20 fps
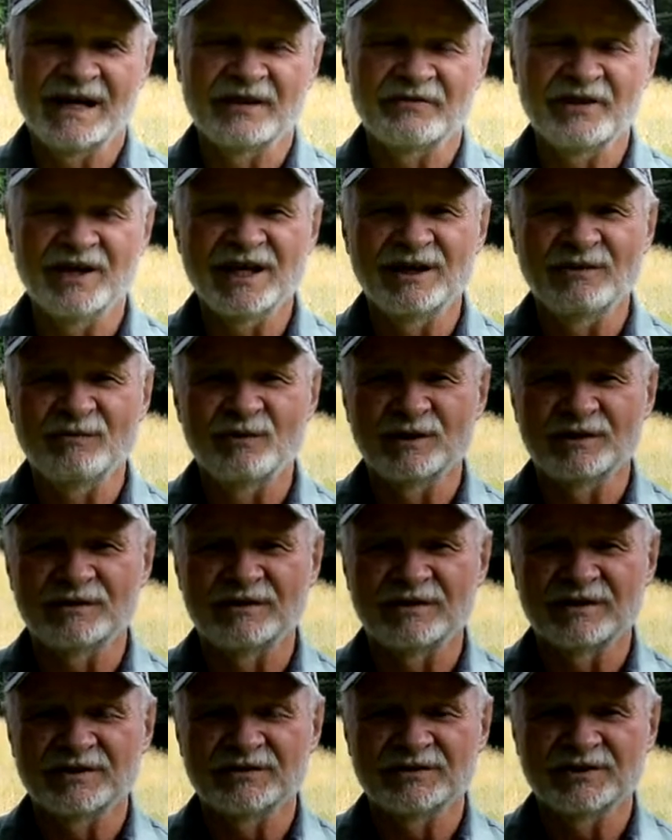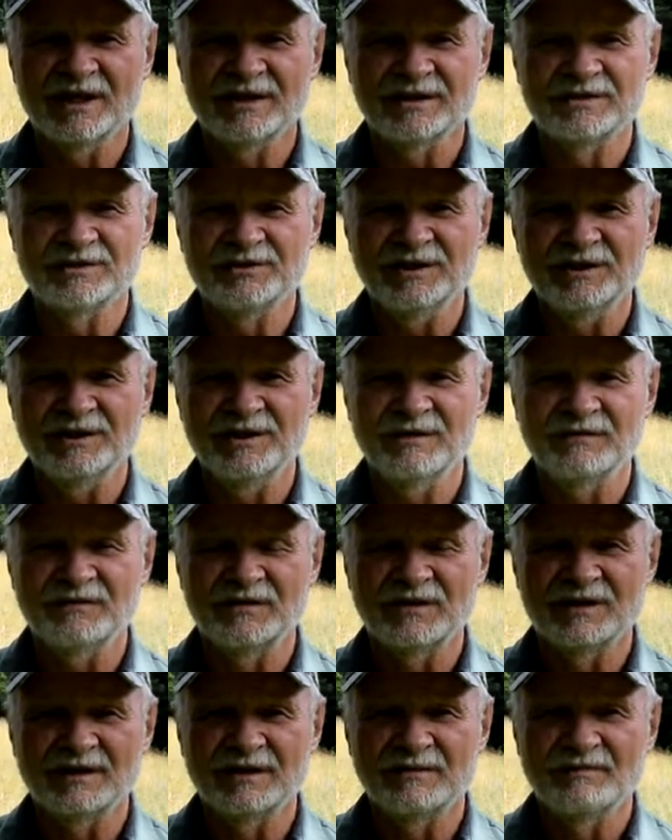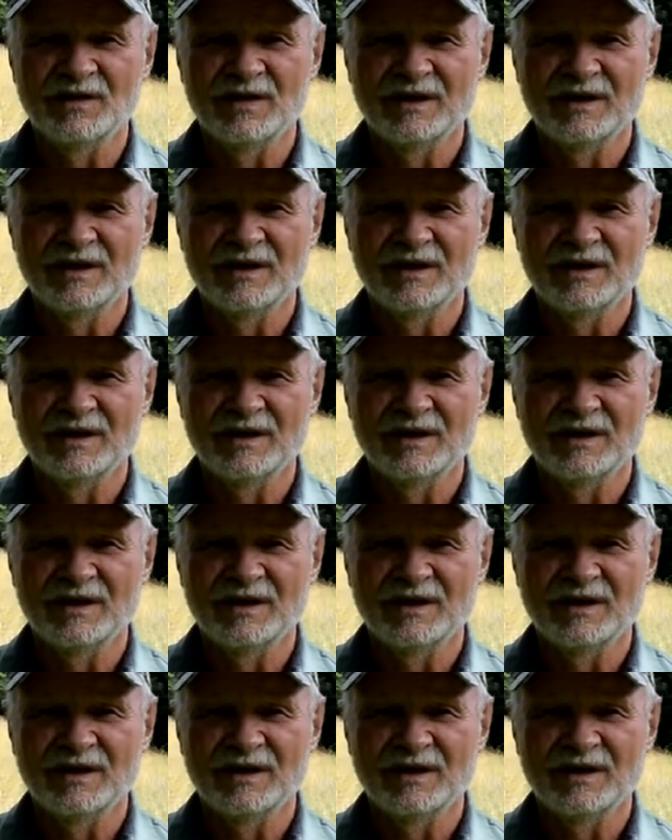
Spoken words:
I think he worked the second shift, and